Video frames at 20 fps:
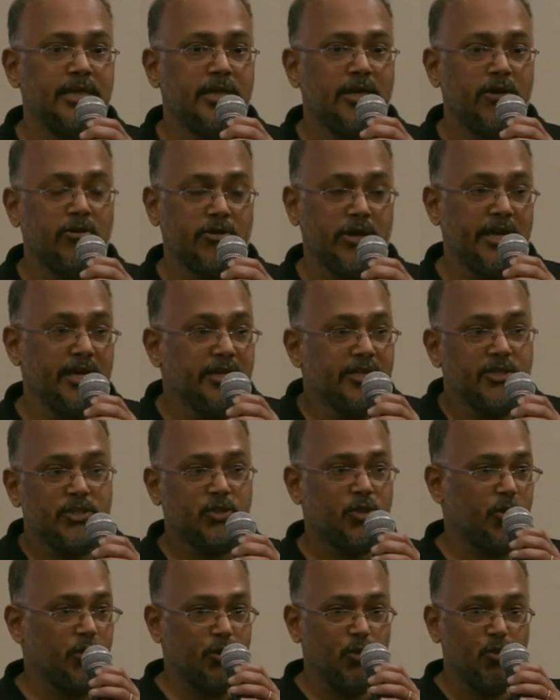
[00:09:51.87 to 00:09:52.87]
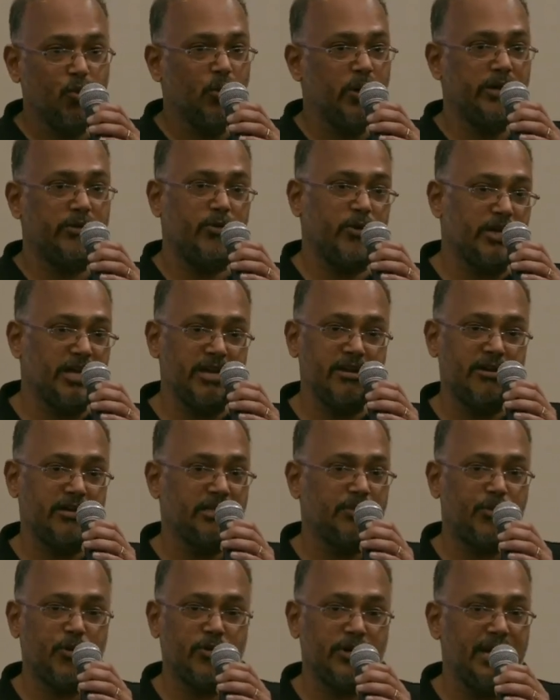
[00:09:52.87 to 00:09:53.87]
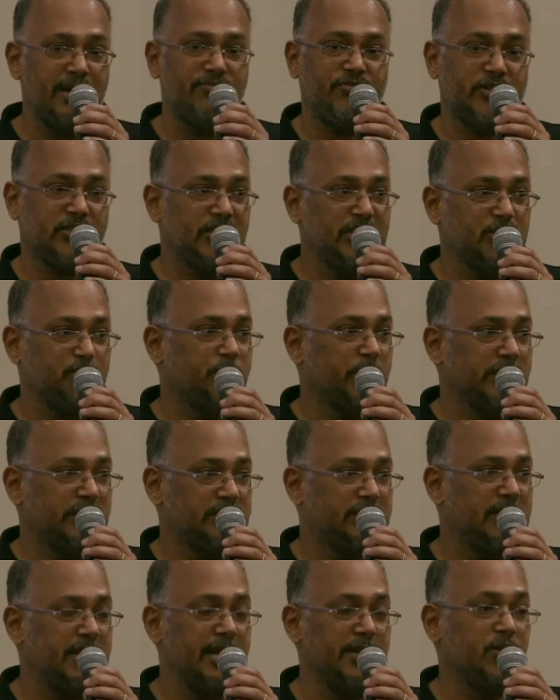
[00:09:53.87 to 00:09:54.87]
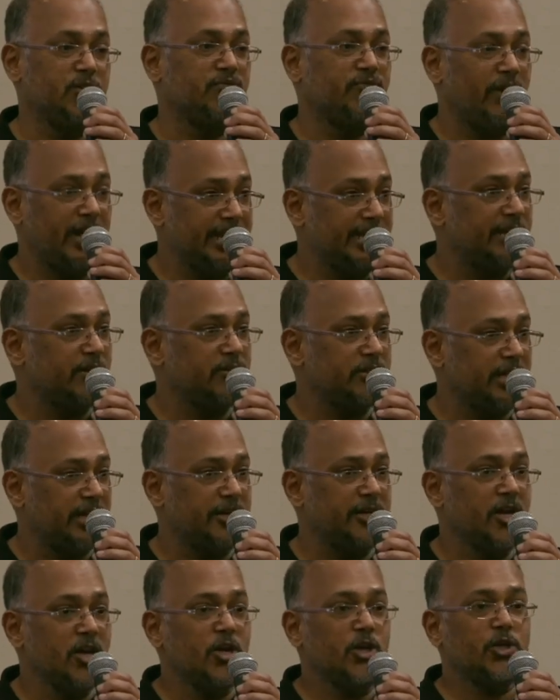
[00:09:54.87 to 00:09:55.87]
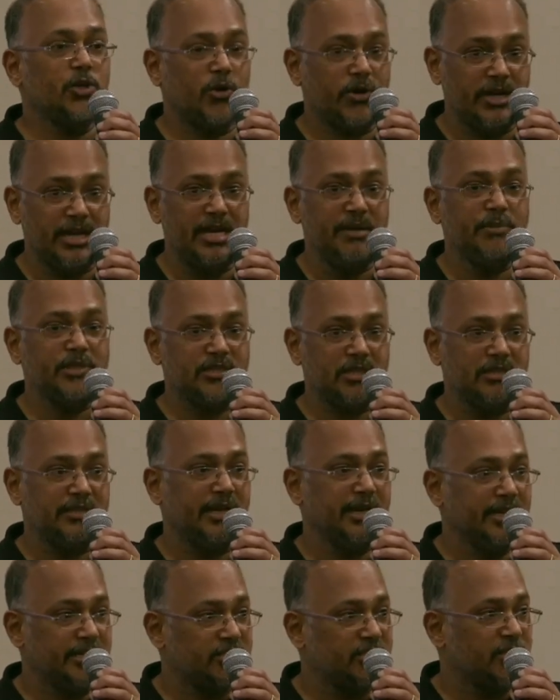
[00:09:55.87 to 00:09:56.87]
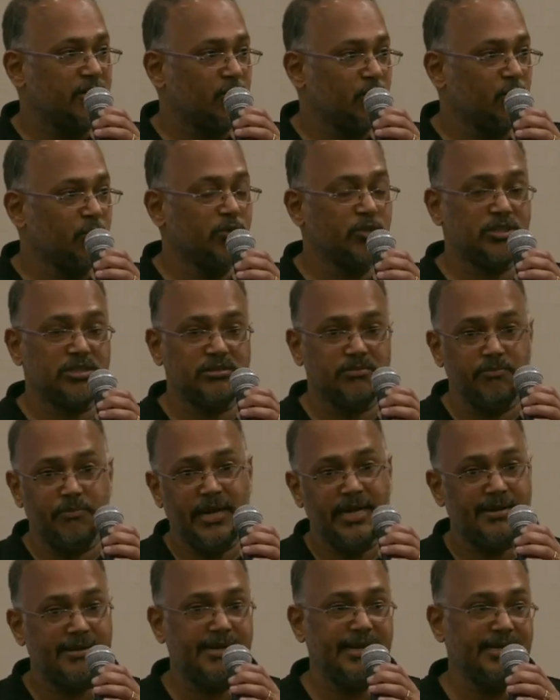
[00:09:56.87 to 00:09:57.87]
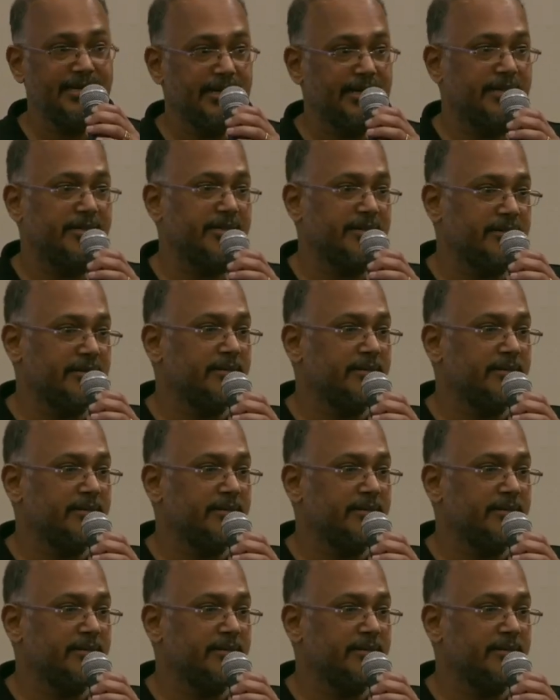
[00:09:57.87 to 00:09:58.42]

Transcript: Okay? So you were working on the program for 6 months, and you find out that your name is on the list who is made redundant.